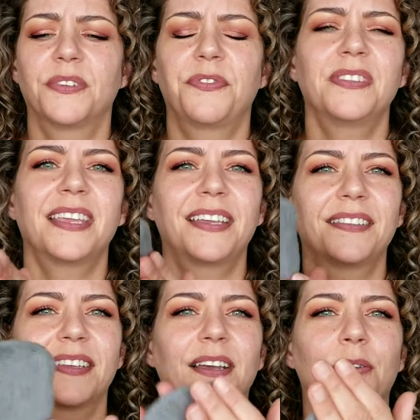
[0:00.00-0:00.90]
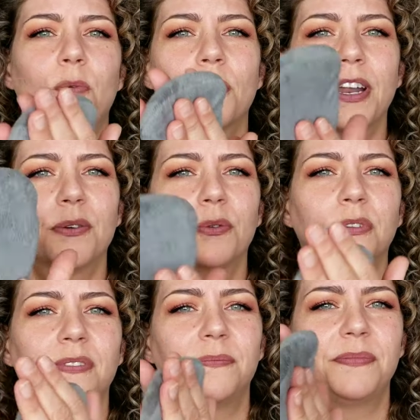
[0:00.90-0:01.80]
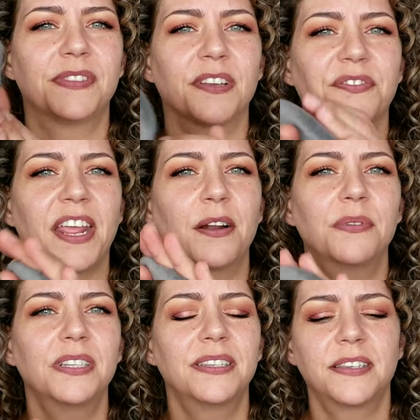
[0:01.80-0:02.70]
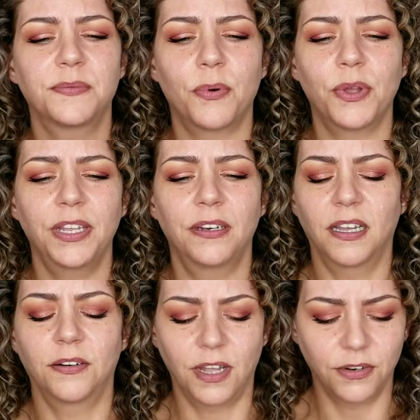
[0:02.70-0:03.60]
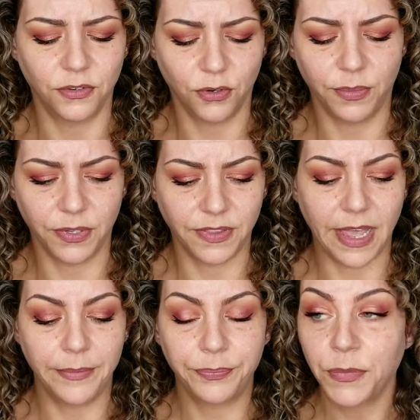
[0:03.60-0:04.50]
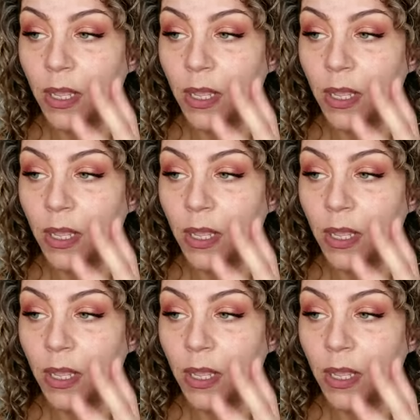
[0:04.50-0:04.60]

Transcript: it feels like it's like a worn out old stuffed animal at this point. I don't, I don't know about that.